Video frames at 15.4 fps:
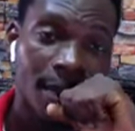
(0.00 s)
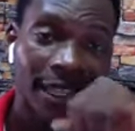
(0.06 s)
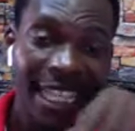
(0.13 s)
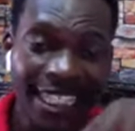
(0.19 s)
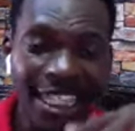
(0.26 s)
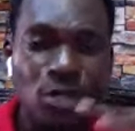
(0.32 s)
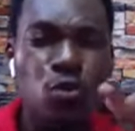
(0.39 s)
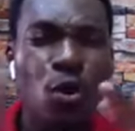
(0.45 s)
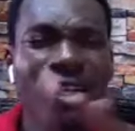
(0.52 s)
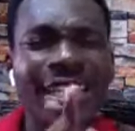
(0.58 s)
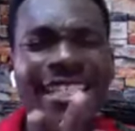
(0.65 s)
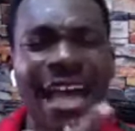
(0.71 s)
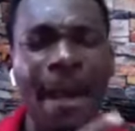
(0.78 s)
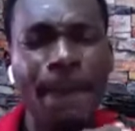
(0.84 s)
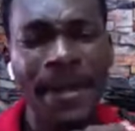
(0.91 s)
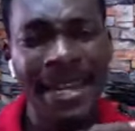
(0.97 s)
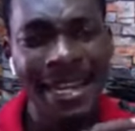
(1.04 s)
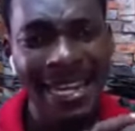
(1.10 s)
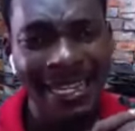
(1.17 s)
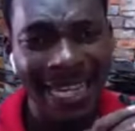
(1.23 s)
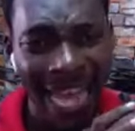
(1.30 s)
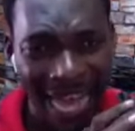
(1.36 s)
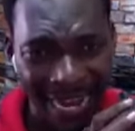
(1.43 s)
This is what is happening
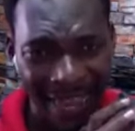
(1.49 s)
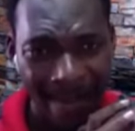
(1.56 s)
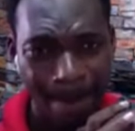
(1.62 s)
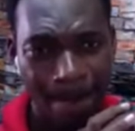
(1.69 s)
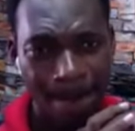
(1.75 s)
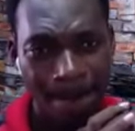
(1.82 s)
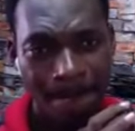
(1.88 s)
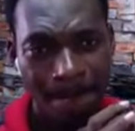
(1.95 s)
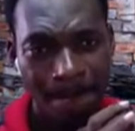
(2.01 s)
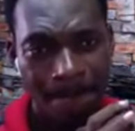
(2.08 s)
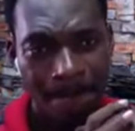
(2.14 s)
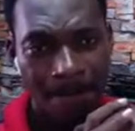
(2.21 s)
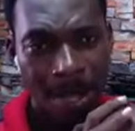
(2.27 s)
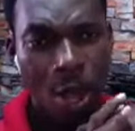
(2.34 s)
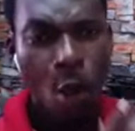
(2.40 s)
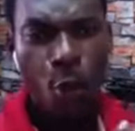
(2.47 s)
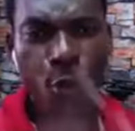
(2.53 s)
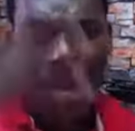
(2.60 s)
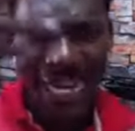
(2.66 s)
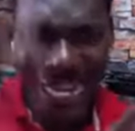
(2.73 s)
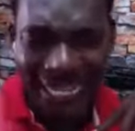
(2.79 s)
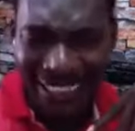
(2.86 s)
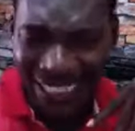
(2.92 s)
in Ghana.
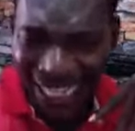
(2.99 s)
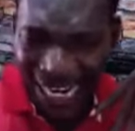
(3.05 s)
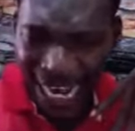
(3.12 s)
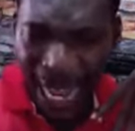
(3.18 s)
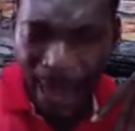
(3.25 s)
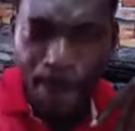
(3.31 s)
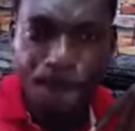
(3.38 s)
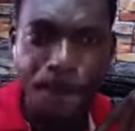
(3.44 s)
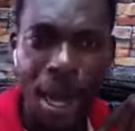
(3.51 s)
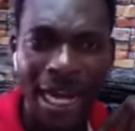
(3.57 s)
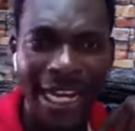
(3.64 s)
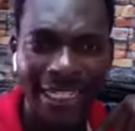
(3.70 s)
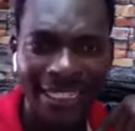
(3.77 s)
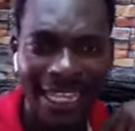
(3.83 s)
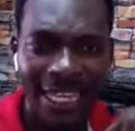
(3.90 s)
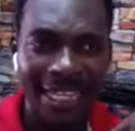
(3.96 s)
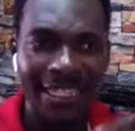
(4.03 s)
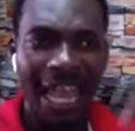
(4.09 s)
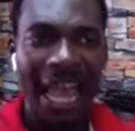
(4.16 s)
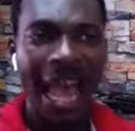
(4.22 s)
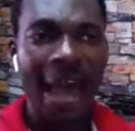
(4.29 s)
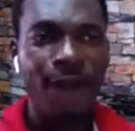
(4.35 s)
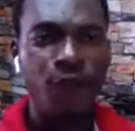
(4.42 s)
Religion and politics
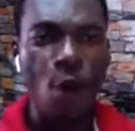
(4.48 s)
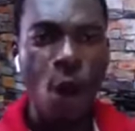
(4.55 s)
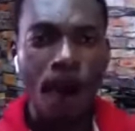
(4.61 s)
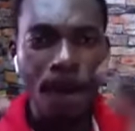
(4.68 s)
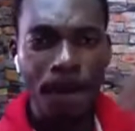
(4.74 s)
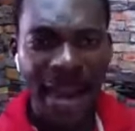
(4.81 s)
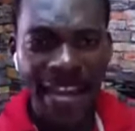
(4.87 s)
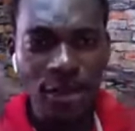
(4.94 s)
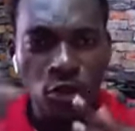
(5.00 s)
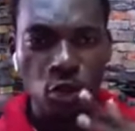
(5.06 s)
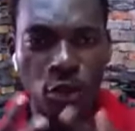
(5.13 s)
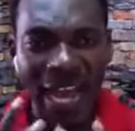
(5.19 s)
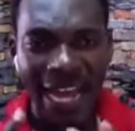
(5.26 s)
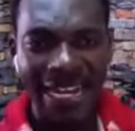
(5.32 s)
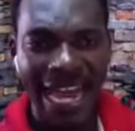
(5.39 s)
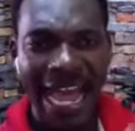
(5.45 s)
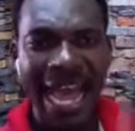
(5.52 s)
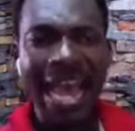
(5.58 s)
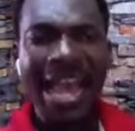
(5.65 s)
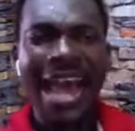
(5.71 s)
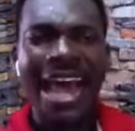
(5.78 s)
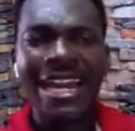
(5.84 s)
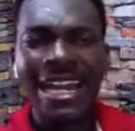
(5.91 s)
have combined together
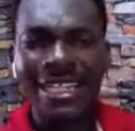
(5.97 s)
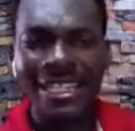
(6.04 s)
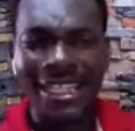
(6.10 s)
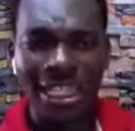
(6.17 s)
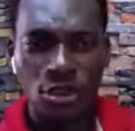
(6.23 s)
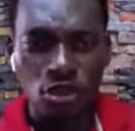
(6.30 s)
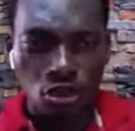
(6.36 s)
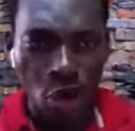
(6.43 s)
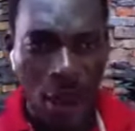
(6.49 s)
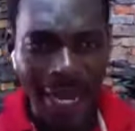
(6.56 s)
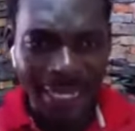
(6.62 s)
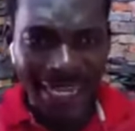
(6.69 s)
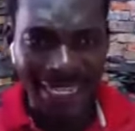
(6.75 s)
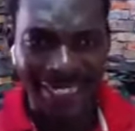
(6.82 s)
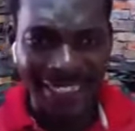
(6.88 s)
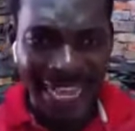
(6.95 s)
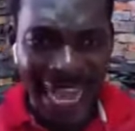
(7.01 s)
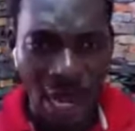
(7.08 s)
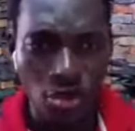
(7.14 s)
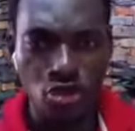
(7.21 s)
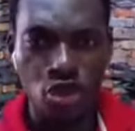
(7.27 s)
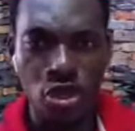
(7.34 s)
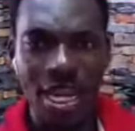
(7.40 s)
and is destroying this
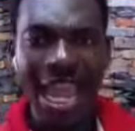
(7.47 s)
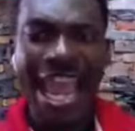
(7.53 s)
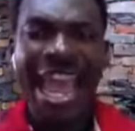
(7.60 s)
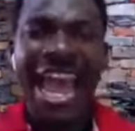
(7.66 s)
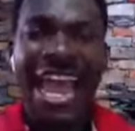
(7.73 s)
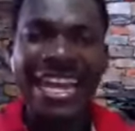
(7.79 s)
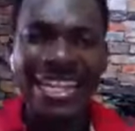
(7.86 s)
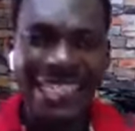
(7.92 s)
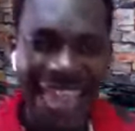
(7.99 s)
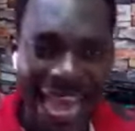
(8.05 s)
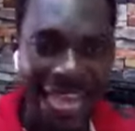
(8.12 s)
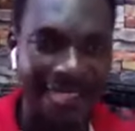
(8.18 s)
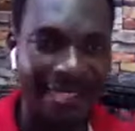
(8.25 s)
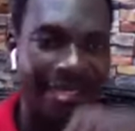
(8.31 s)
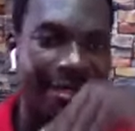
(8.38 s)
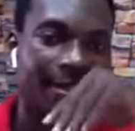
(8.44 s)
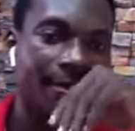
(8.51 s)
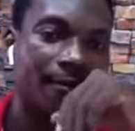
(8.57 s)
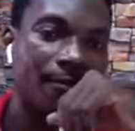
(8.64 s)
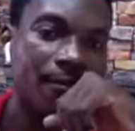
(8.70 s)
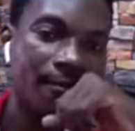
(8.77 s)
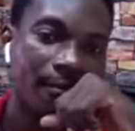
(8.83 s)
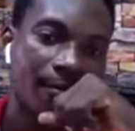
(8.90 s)
country. And yet,
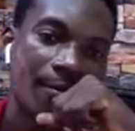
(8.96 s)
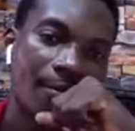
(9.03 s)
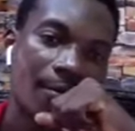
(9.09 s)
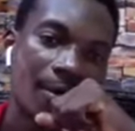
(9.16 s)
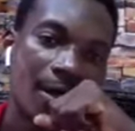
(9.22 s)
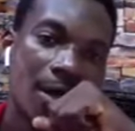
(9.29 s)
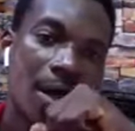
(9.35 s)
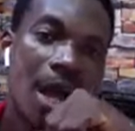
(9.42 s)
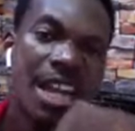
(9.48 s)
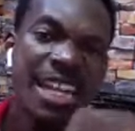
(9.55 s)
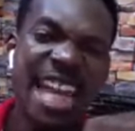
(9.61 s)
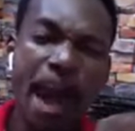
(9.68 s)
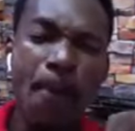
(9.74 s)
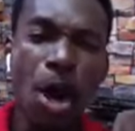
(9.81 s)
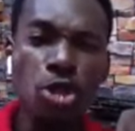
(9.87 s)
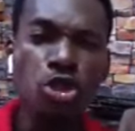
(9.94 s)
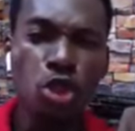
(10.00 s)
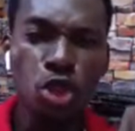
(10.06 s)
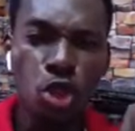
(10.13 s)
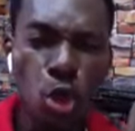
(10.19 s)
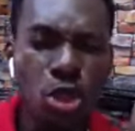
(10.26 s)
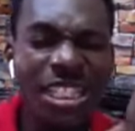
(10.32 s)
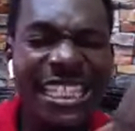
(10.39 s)
the most
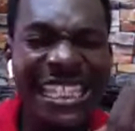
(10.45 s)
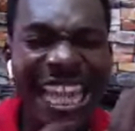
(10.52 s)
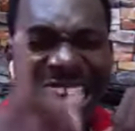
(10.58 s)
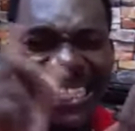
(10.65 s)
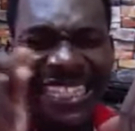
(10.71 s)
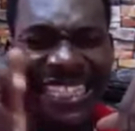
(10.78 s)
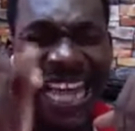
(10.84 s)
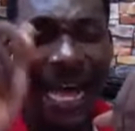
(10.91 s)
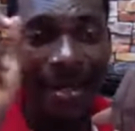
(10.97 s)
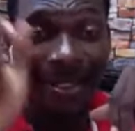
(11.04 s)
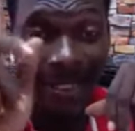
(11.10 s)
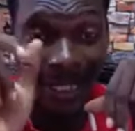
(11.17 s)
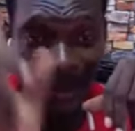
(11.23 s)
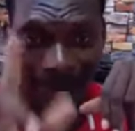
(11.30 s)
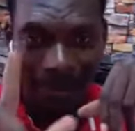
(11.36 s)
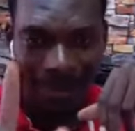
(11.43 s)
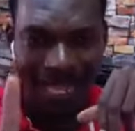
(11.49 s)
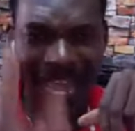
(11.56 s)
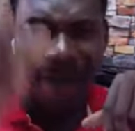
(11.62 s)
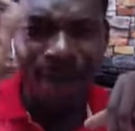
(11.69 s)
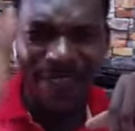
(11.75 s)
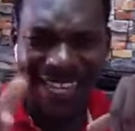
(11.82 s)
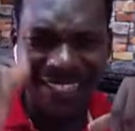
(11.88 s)
useless council
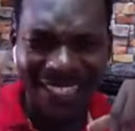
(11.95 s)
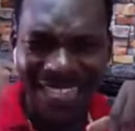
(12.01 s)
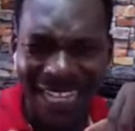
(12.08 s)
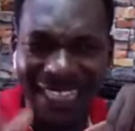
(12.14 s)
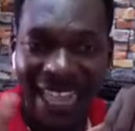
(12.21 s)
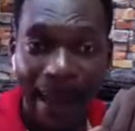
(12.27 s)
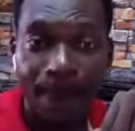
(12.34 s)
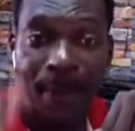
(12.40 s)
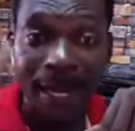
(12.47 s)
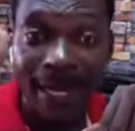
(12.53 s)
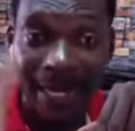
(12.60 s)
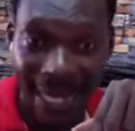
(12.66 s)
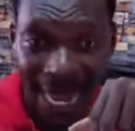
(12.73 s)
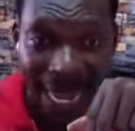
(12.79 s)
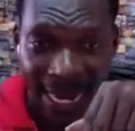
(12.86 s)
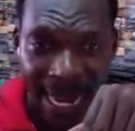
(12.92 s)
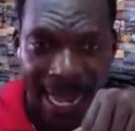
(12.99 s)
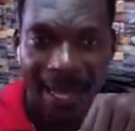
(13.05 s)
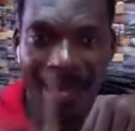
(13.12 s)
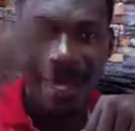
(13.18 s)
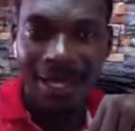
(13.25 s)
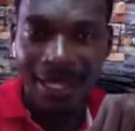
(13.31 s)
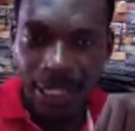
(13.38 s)
ever set up in Ghana
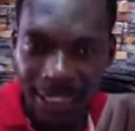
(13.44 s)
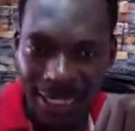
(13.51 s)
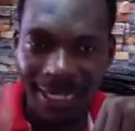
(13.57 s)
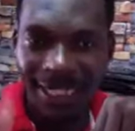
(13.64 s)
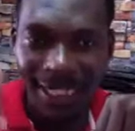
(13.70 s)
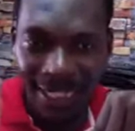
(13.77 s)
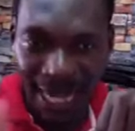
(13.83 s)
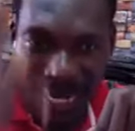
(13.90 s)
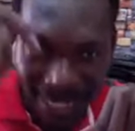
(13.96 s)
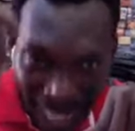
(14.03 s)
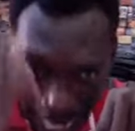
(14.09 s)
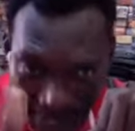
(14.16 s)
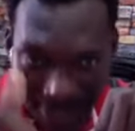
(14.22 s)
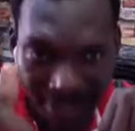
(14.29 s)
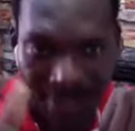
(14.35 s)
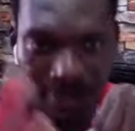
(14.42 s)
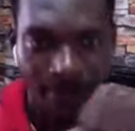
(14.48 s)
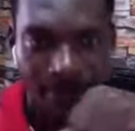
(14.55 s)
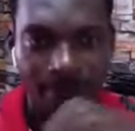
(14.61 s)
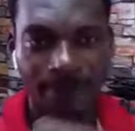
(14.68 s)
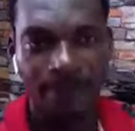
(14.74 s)
is Christian Council.